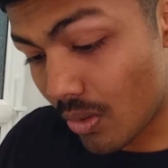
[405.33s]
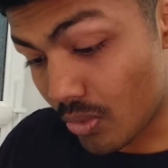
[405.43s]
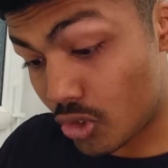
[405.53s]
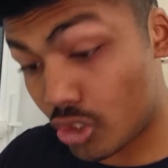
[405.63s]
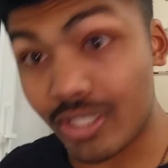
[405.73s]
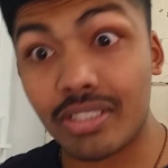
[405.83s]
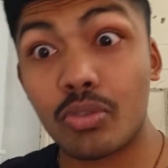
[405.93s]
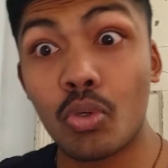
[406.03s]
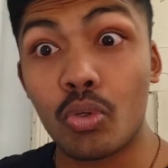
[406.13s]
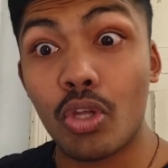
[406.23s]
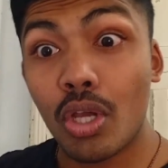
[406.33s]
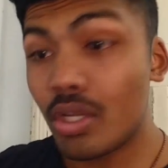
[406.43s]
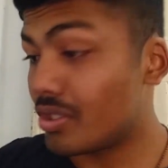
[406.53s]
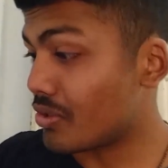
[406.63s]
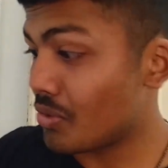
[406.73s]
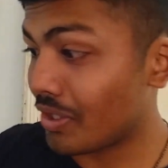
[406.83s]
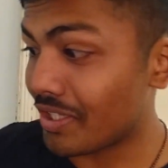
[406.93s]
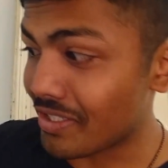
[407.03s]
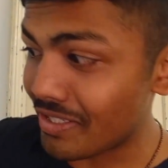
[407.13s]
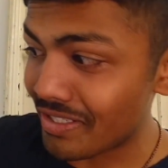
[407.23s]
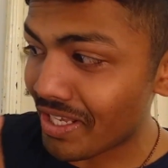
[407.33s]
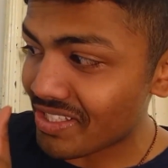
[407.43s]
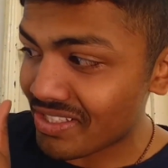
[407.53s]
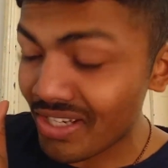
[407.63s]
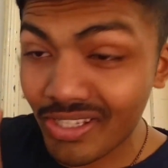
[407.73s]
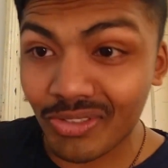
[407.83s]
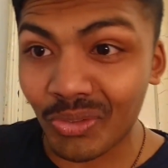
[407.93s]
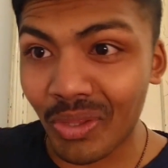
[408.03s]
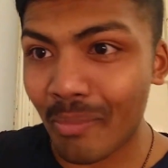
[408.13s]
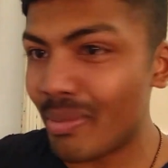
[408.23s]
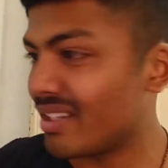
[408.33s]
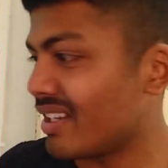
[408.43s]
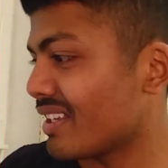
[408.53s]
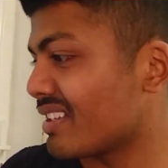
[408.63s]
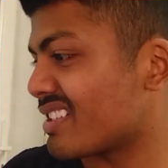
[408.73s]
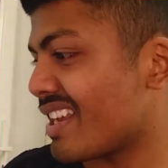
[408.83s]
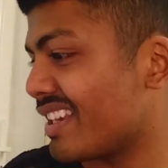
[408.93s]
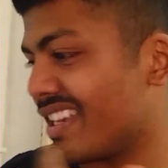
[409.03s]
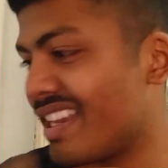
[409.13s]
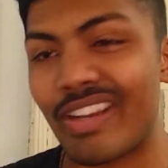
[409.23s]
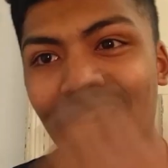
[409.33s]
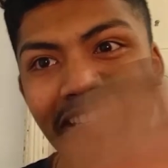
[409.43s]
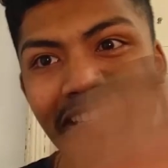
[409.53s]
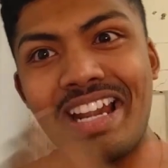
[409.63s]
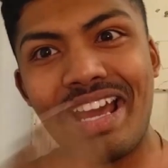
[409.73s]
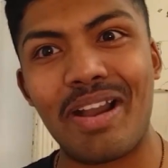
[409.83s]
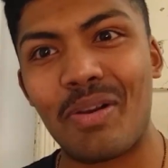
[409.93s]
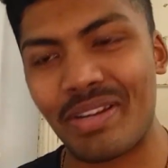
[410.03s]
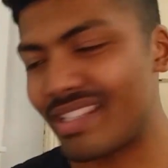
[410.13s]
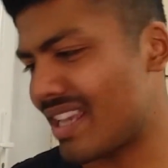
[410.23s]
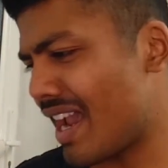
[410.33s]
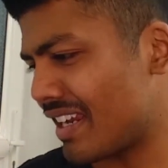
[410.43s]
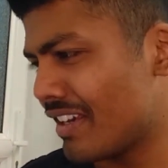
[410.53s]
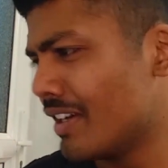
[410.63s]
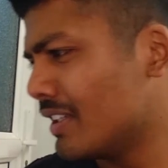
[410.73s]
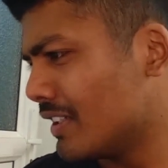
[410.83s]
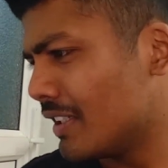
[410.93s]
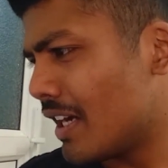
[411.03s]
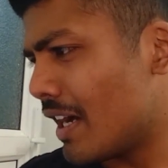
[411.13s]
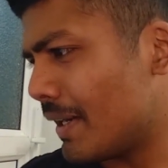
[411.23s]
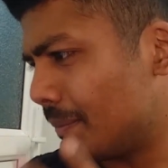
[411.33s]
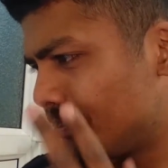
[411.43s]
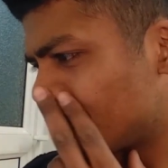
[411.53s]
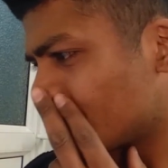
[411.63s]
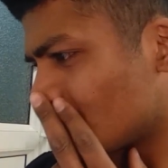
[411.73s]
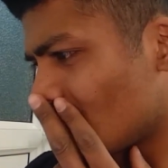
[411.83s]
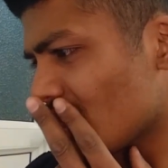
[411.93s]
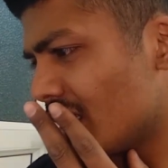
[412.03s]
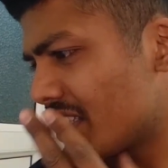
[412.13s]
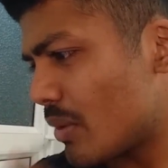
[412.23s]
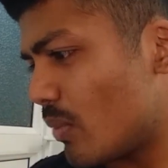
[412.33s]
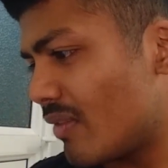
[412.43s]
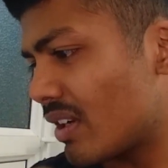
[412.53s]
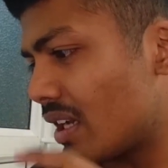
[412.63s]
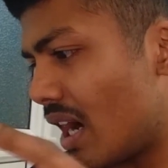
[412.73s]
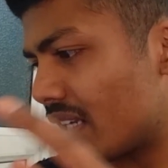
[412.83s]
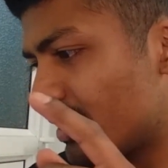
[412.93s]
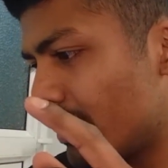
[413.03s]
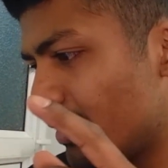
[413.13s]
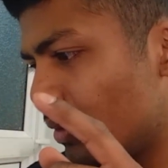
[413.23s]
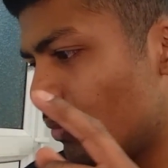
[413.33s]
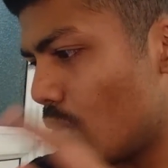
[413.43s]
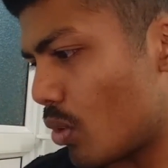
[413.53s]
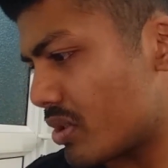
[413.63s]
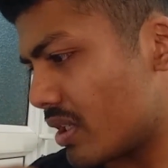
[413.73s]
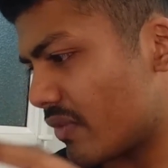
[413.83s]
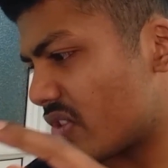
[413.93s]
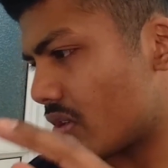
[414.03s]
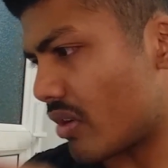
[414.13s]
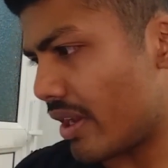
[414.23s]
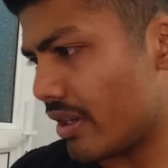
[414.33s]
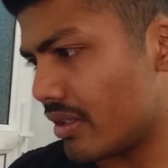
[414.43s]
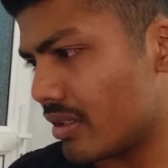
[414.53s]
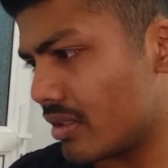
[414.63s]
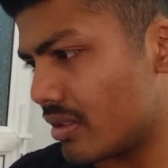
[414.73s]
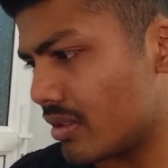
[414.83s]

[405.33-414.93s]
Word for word: oh shit dude just look at this it's like sliced through the building it's like he have a katana on his hand um, let's see we will guard the war chief's rear